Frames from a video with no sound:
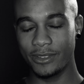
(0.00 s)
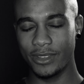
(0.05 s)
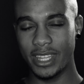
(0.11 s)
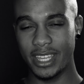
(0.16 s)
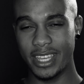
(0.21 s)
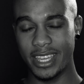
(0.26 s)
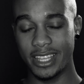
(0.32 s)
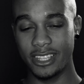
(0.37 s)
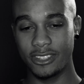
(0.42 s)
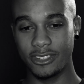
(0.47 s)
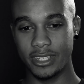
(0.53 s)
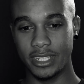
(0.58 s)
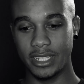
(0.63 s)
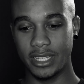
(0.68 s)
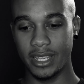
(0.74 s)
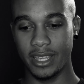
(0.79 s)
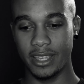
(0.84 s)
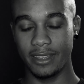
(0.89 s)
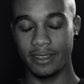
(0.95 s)
a really
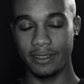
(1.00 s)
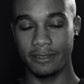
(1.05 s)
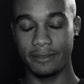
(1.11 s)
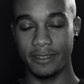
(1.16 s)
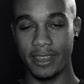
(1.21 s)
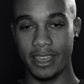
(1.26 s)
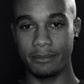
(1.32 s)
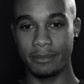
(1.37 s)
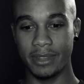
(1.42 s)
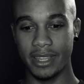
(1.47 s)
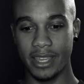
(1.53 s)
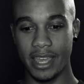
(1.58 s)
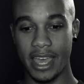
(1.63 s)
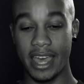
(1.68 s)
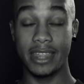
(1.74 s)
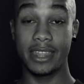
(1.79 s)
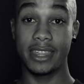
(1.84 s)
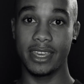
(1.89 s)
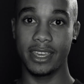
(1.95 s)
interesting family.
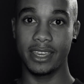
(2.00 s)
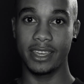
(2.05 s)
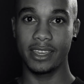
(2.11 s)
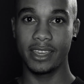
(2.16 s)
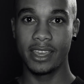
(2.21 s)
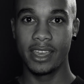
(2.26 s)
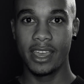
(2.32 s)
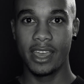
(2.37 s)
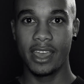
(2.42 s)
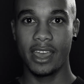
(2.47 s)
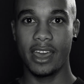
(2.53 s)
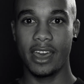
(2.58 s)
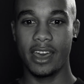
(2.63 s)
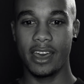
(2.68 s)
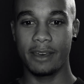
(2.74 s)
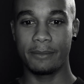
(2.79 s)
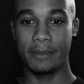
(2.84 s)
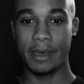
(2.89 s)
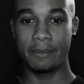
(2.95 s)
I think
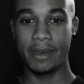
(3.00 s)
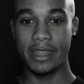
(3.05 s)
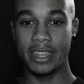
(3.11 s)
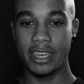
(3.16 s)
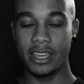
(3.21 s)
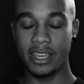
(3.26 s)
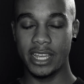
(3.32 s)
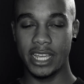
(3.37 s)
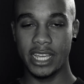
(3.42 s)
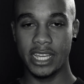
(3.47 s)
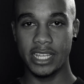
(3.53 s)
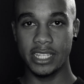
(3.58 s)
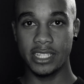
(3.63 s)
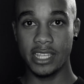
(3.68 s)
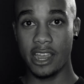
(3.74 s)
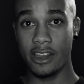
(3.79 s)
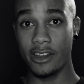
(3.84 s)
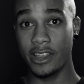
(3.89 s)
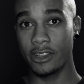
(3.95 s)
my mother
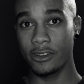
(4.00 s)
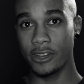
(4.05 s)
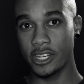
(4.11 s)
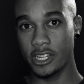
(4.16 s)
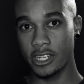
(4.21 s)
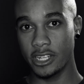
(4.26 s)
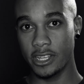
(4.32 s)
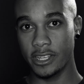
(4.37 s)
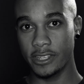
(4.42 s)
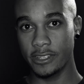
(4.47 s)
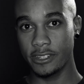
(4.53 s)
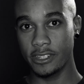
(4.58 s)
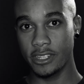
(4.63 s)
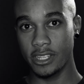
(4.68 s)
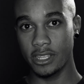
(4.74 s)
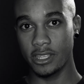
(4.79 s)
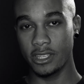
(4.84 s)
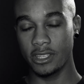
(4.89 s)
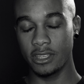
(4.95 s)
is Hare Krishna.
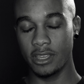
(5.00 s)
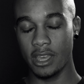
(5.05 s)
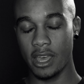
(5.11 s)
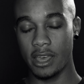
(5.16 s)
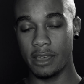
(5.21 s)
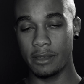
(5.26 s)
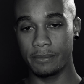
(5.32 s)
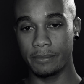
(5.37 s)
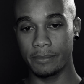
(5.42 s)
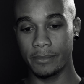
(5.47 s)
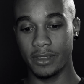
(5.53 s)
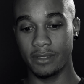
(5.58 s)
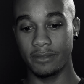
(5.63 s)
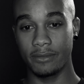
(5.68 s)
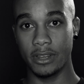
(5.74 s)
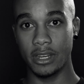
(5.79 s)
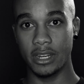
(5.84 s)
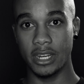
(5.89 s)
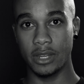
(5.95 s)
She
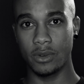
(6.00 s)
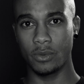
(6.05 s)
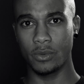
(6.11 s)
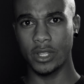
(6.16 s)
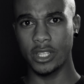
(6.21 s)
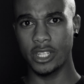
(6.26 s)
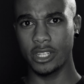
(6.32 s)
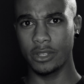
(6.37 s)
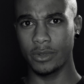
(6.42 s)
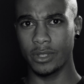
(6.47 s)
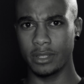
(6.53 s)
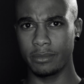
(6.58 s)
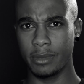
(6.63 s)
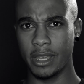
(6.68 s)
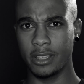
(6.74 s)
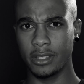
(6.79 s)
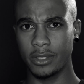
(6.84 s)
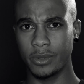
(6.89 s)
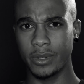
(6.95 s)
converted when she was
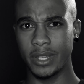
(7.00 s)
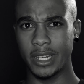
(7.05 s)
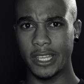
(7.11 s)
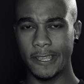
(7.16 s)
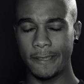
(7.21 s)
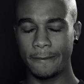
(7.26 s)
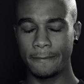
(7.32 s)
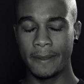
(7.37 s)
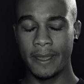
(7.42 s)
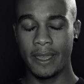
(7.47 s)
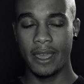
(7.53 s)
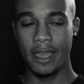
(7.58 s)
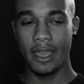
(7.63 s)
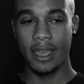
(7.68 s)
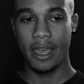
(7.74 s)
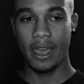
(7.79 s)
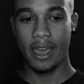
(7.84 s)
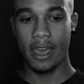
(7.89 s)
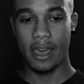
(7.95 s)
about 20,
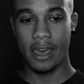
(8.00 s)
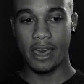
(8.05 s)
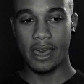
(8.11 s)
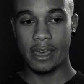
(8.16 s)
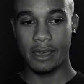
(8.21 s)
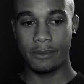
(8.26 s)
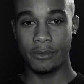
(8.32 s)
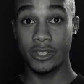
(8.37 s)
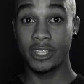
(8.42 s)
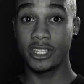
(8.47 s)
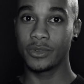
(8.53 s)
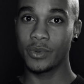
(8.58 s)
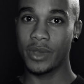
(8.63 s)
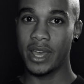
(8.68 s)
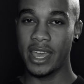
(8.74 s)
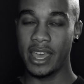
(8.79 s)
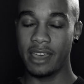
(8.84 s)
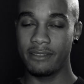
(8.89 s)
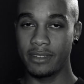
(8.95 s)
which is
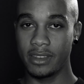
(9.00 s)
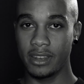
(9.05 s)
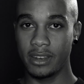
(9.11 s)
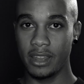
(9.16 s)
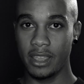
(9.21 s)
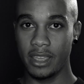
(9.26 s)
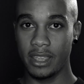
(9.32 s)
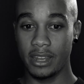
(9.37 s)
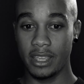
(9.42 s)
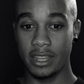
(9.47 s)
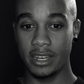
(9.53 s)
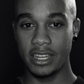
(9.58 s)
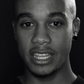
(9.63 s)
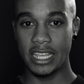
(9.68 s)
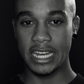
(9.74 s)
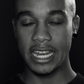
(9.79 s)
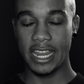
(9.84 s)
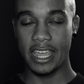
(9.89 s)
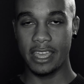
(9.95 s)
why I have an
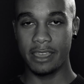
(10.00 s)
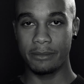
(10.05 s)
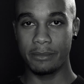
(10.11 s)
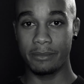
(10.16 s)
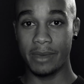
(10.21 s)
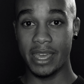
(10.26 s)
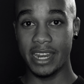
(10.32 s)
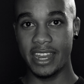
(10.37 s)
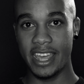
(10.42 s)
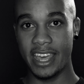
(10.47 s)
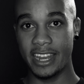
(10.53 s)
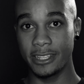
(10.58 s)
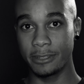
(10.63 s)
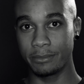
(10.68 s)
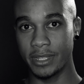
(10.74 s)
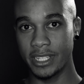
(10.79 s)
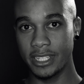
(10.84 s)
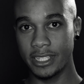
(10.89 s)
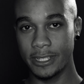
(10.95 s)
Indian name, and my dad
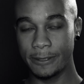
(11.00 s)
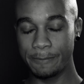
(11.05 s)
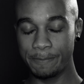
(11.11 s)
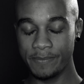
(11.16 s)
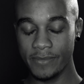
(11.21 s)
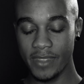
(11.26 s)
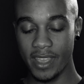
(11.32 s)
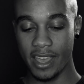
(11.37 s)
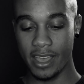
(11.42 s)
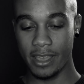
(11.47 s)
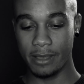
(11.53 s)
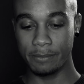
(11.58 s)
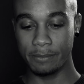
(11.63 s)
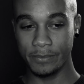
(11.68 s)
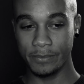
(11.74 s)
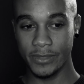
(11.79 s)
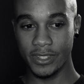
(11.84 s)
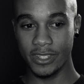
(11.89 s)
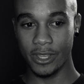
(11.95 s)
is Muslim.
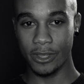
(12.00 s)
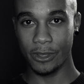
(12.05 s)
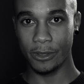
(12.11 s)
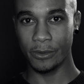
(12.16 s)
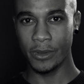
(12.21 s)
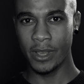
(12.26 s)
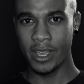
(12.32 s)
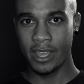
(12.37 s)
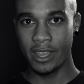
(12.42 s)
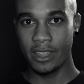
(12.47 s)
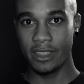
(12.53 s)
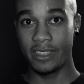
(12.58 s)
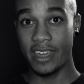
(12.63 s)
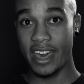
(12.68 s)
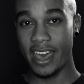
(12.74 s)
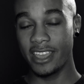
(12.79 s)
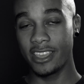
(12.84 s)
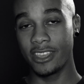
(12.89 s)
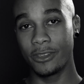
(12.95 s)
So
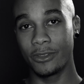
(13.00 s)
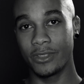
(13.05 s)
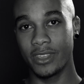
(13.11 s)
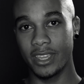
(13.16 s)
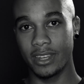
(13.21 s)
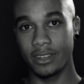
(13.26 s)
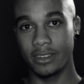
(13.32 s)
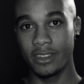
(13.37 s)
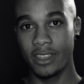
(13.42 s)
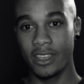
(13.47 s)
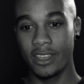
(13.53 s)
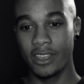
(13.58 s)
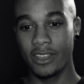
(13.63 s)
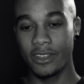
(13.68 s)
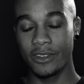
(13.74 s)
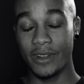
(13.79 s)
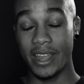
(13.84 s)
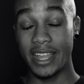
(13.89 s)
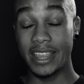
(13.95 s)
that union
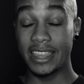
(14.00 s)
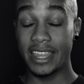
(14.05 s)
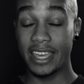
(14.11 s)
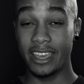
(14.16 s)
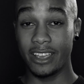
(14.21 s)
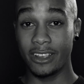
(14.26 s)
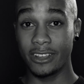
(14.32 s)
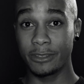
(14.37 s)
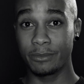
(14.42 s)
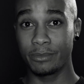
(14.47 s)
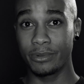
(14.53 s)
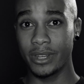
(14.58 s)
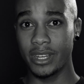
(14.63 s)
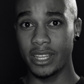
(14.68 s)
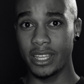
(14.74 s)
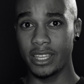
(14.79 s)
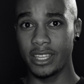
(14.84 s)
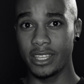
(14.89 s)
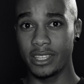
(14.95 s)
right there is
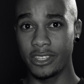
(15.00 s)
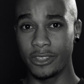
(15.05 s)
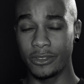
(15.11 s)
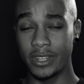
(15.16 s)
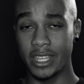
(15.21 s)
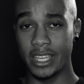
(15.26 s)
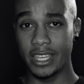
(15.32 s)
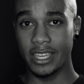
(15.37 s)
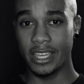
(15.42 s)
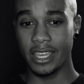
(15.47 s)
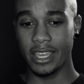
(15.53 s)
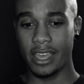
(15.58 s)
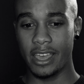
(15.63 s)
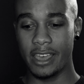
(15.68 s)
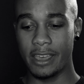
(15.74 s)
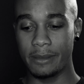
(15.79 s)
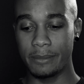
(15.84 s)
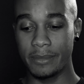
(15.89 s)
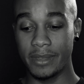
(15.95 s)
pretty unique
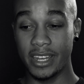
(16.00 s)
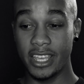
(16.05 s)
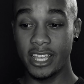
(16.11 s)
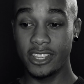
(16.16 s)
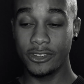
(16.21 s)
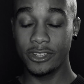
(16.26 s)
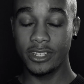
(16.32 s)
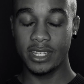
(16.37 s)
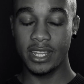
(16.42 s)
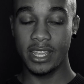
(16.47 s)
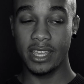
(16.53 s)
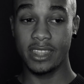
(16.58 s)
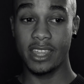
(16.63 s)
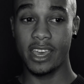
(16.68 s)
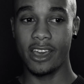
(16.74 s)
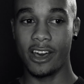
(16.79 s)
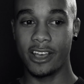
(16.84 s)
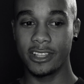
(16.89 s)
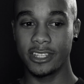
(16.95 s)
and interesting.
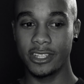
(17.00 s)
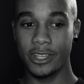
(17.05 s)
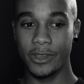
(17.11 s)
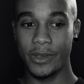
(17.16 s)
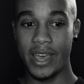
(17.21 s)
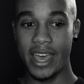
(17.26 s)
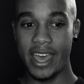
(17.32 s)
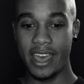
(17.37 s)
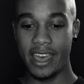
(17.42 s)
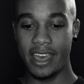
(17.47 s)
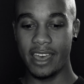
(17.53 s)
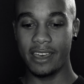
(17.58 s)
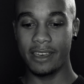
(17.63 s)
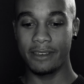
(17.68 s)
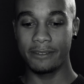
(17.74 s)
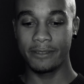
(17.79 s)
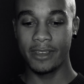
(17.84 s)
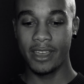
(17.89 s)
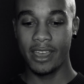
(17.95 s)
They also
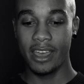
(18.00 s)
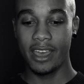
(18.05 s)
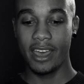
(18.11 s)
have